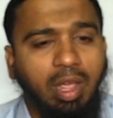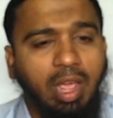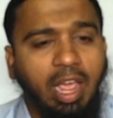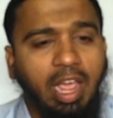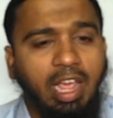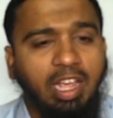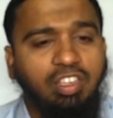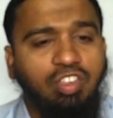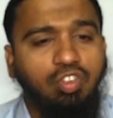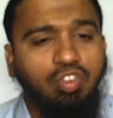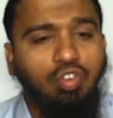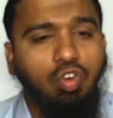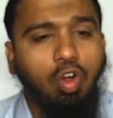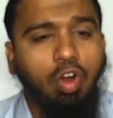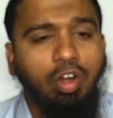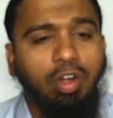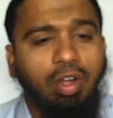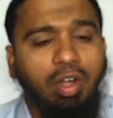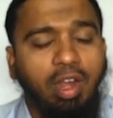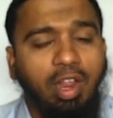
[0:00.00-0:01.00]
x
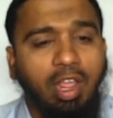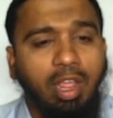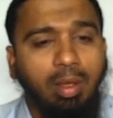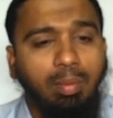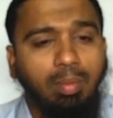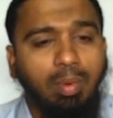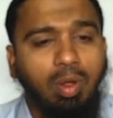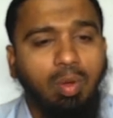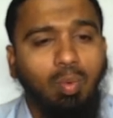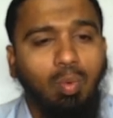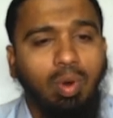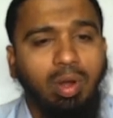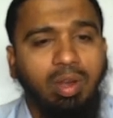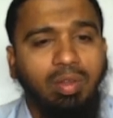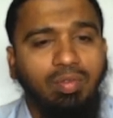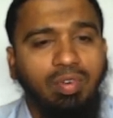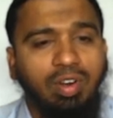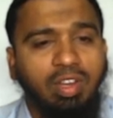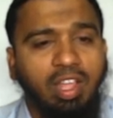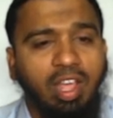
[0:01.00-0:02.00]
dot name,
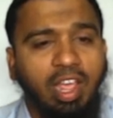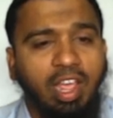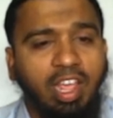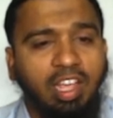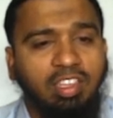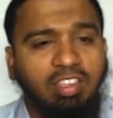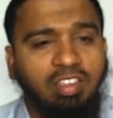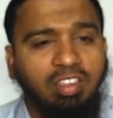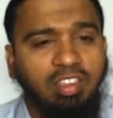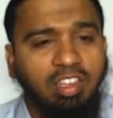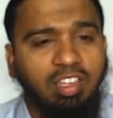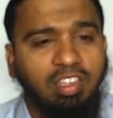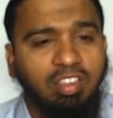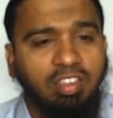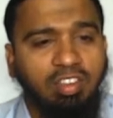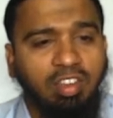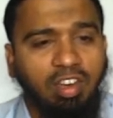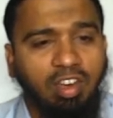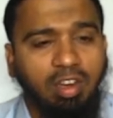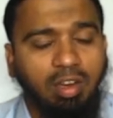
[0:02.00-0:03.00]
whatever the x
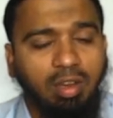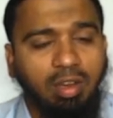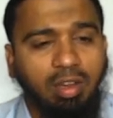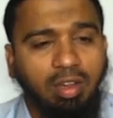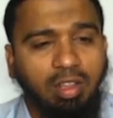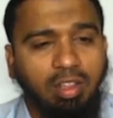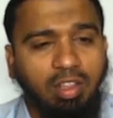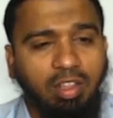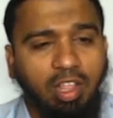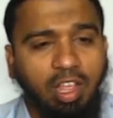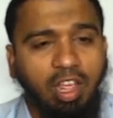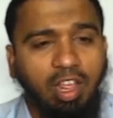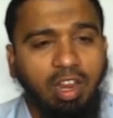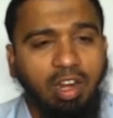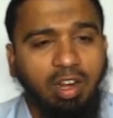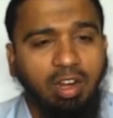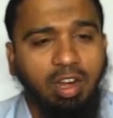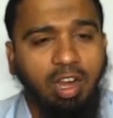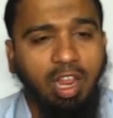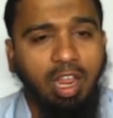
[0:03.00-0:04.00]
is their
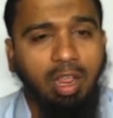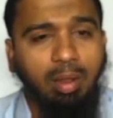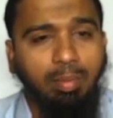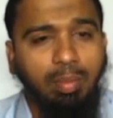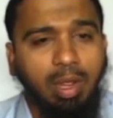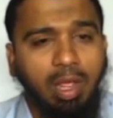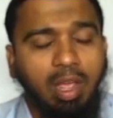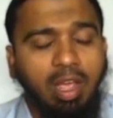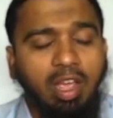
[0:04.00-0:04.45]
name.